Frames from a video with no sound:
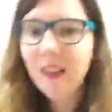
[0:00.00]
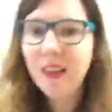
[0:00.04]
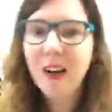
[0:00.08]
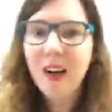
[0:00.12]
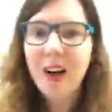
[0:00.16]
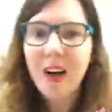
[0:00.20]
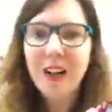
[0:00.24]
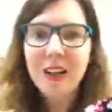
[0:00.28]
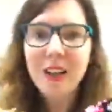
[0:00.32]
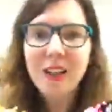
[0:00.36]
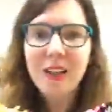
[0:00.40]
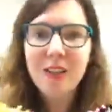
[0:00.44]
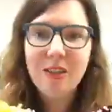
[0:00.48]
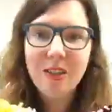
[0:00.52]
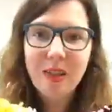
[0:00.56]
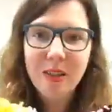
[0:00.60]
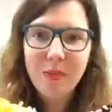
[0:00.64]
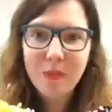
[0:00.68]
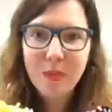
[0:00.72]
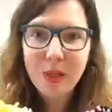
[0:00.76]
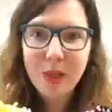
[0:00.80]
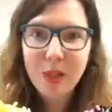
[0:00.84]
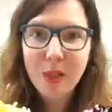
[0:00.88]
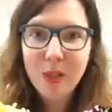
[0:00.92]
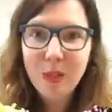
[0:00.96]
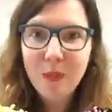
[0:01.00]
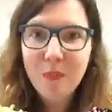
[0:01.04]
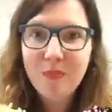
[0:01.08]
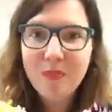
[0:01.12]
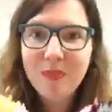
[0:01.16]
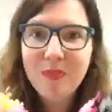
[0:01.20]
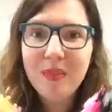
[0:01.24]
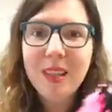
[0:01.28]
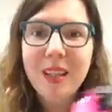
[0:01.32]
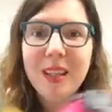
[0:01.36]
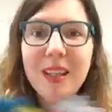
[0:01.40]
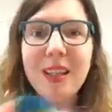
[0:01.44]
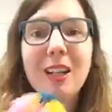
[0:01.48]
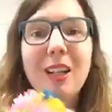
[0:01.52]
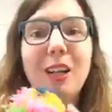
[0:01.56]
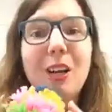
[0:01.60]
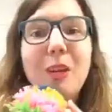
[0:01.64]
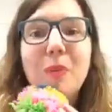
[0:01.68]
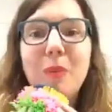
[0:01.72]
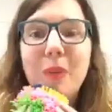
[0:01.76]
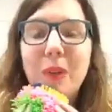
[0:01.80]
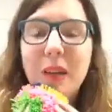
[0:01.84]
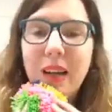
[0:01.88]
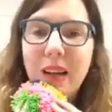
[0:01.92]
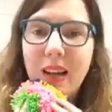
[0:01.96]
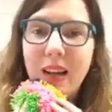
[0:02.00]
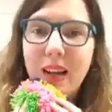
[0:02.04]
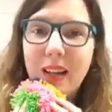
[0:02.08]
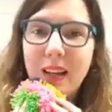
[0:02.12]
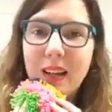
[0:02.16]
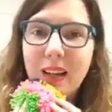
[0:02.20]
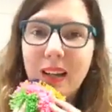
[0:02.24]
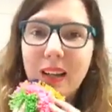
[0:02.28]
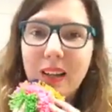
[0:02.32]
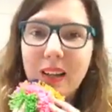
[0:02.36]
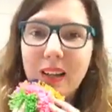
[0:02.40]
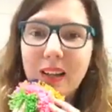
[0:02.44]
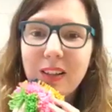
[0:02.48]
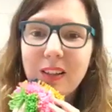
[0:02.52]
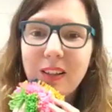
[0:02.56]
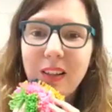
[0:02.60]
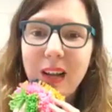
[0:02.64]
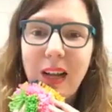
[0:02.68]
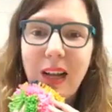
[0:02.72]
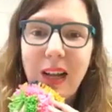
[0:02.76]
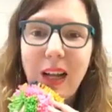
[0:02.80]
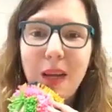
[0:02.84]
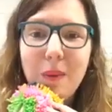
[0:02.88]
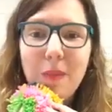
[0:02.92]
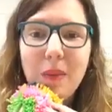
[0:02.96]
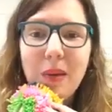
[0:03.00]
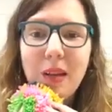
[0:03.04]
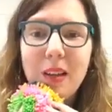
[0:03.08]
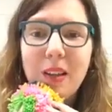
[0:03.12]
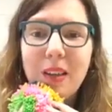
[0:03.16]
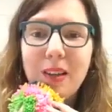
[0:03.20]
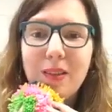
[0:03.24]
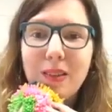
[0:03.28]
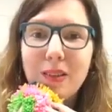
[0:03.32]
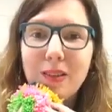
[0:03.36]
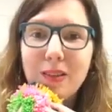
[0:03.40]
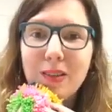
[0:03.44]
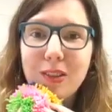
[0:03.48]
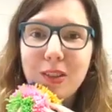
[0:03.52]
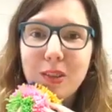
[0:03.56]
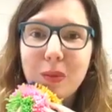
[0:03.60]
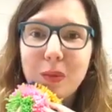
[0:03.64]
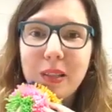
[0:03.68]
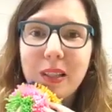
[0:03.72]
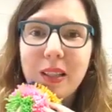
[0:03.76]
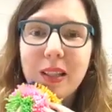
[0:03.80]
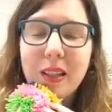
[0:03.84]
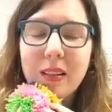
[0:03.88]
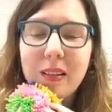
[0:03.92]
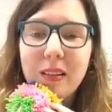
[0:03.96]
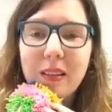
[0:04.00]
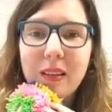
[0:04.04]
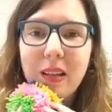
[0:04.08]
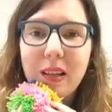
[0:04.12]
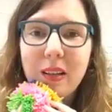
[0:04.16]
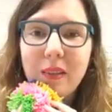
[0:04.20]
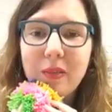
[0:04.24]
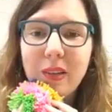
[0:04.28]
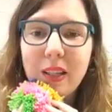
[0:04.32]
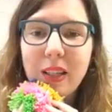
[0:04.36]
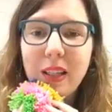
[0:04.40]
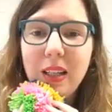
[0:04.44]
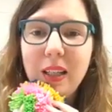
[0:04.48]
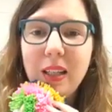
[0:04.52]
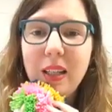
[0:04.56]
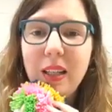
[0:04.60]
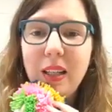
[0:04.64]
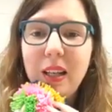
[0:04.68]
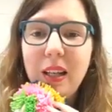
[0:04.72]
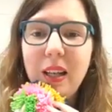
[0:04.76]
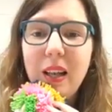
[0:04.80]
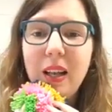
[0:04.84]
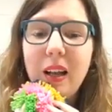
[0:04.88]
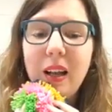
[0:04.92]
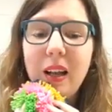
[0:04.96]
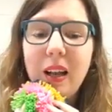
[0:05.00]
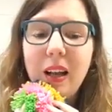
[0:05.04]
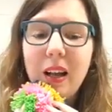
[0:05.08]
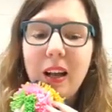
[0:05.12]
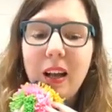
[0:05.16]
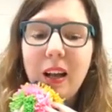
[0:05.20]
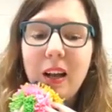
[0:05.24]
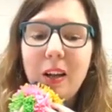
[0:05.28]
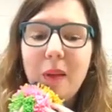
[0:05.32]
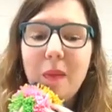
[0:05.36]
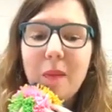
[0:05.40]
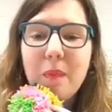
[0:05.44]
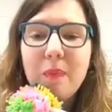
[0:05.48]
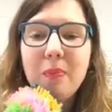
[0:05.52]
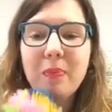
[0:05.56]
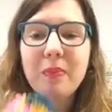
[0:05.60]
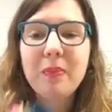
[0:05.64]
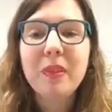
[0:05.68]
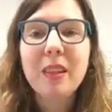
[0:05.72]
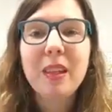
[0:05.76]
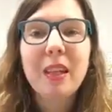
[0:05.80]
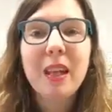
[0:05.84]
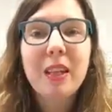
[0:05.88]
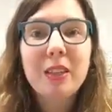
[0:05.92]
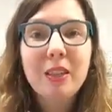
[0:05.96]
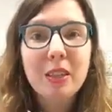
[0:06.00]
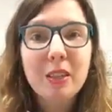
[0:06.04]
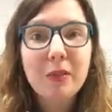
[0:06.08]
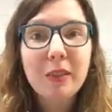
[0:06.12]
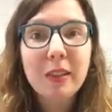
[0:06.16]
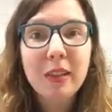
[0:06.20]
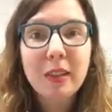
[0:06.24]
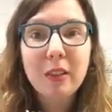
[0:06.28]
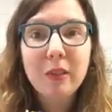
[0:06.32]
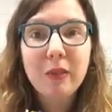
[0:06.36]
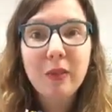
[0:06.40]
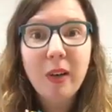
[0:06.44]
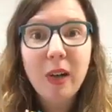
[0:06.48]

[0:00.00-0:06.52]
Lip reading: they are in jumbo. And I hope you had a good time and the rest of your week is lovely. And don't forget to